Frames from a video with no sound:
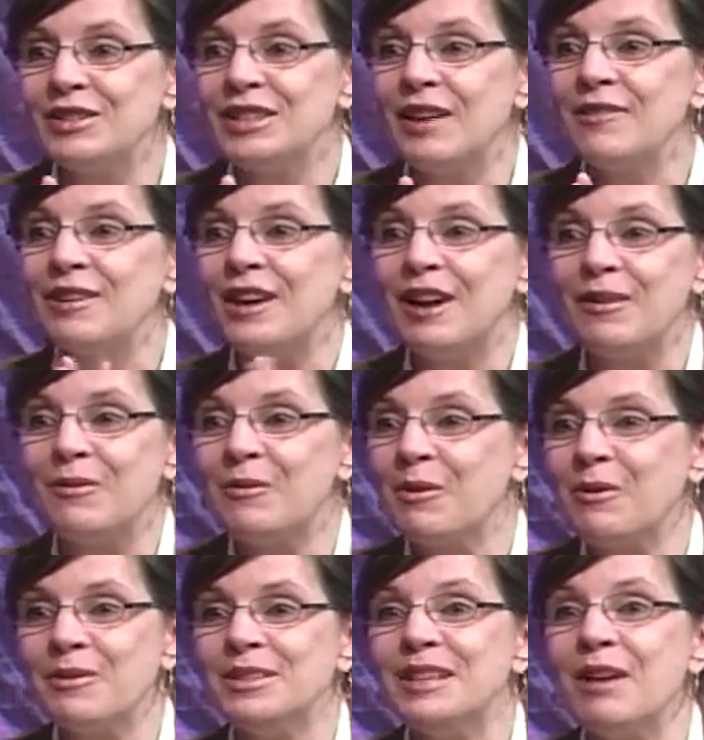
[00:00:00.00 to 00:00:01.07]

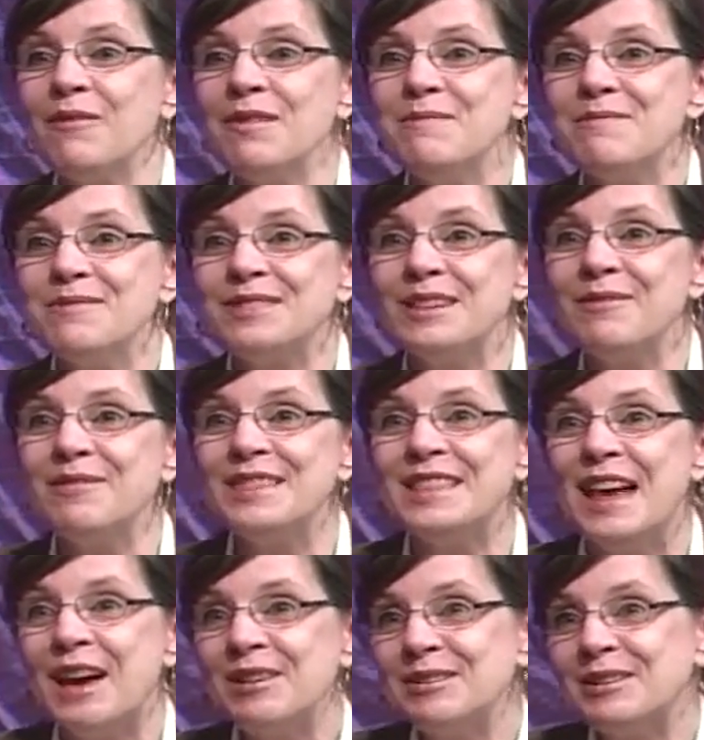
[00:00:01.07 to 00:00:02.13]

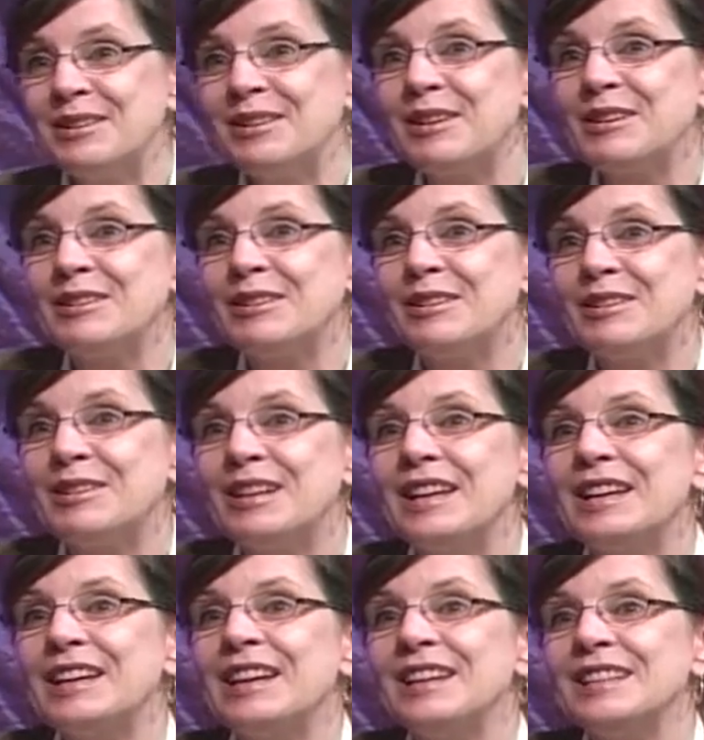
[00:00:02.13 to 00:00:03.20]
7,000 are
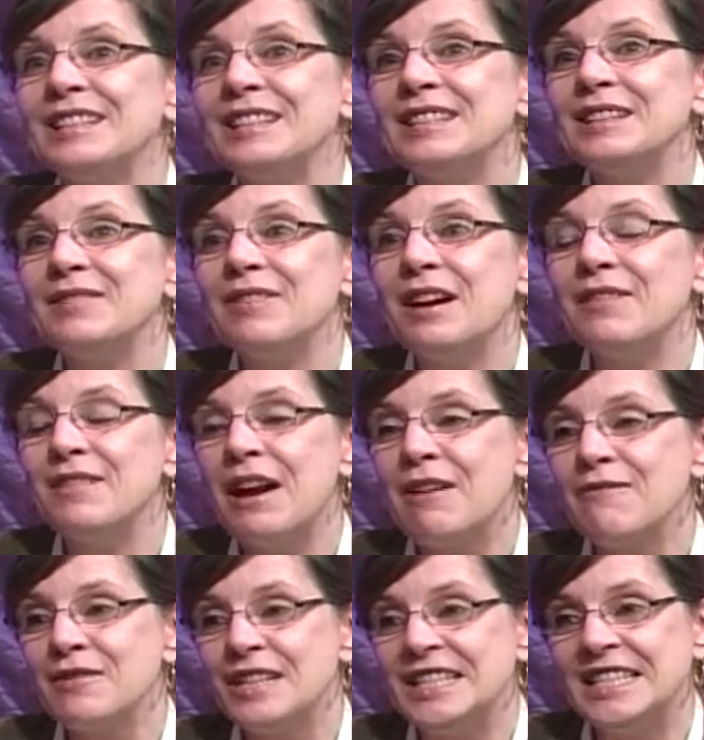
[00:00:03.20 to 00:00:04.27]
turning 65
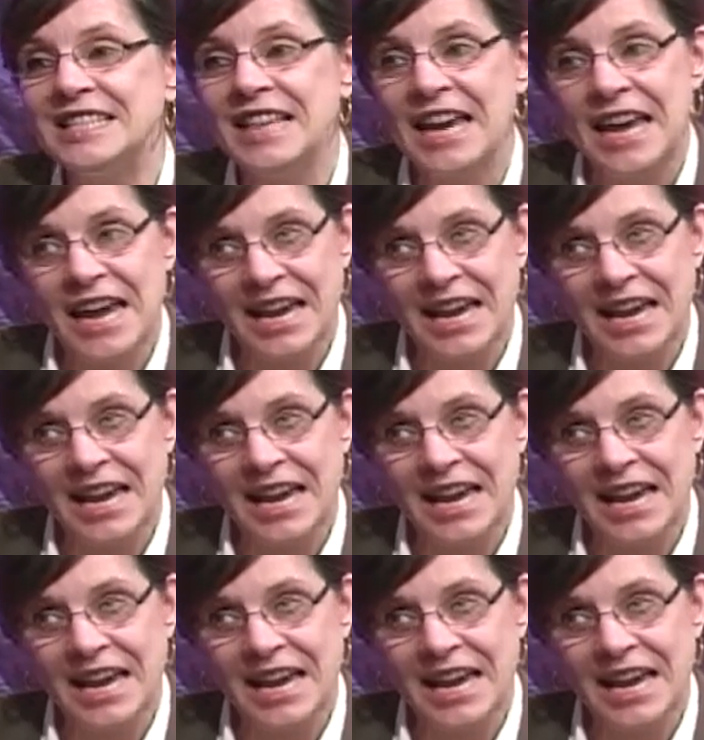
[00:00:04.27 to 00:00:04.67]
every day.